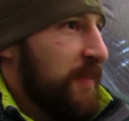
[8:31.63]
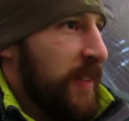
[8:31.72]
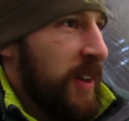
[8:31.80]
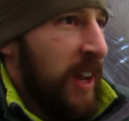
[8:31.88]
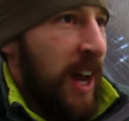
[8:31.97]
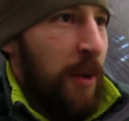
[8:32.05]

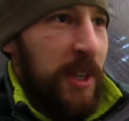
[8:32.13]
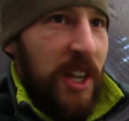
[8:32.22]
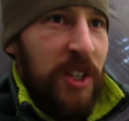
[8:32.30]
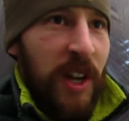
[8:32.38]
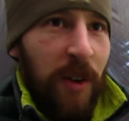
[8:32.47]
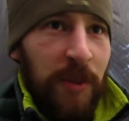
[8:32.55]
allowing
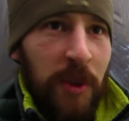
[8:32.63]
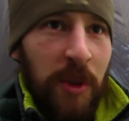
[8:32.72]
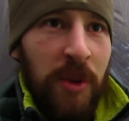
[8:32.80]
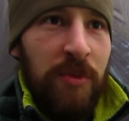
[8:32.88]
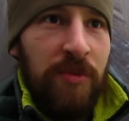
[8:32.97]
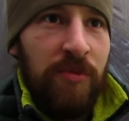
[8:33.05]
yourself to
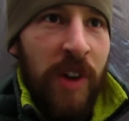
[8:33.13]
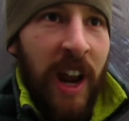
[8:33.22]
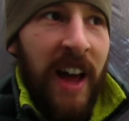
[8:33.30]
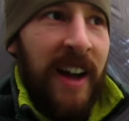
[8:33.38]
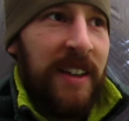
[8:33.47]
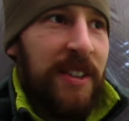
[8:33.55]

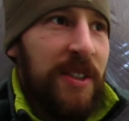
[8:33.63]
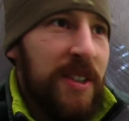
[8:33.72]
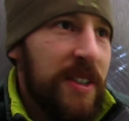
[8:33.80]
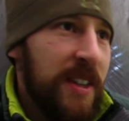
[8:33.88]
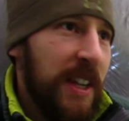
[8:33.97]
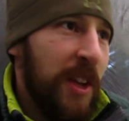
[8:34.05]
relax
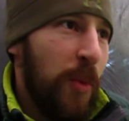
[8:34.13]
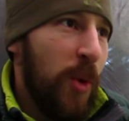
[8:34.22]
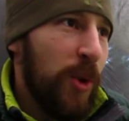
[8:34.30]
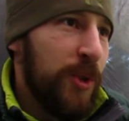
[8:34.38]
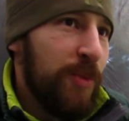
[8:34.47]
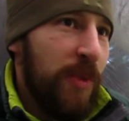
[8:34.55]
in the
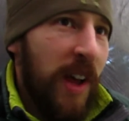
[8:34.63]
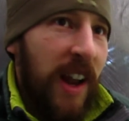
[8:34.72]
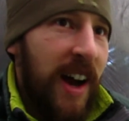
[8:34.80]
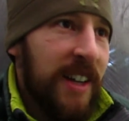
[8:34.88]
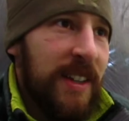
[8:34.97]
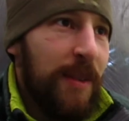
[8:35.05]
woods and
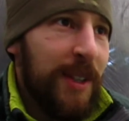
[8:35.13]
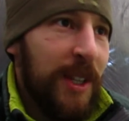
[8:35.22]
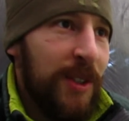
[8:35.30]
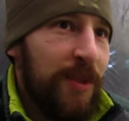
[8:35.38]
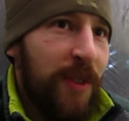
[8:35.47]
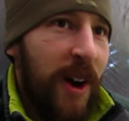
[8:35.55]
realise
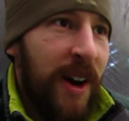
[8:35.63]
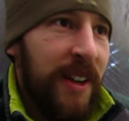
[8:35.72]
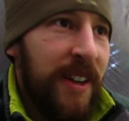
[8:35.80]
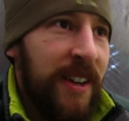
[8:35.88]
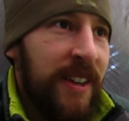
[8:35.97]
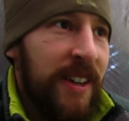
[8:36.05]
everything's
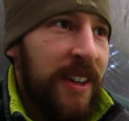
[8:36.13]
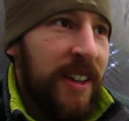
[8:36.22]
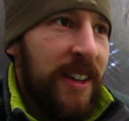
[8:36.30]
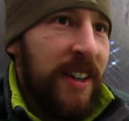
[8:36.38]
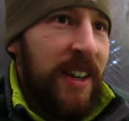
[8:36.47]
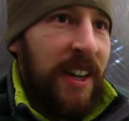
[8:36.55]
fine
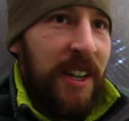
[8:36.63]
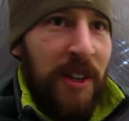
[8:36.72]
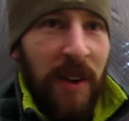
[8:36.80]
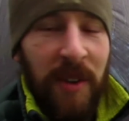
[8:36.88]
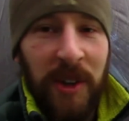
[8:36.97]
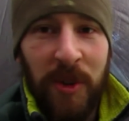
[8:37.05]
and you're
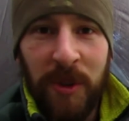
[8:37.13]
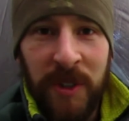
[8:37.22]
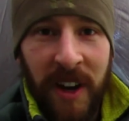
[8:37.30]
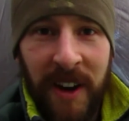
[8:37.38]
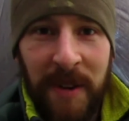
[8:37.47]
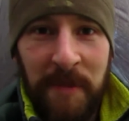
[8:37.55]
having a good
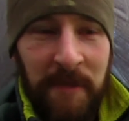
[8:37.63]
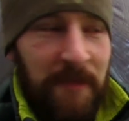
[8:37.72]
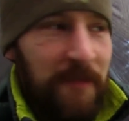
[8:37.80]
time.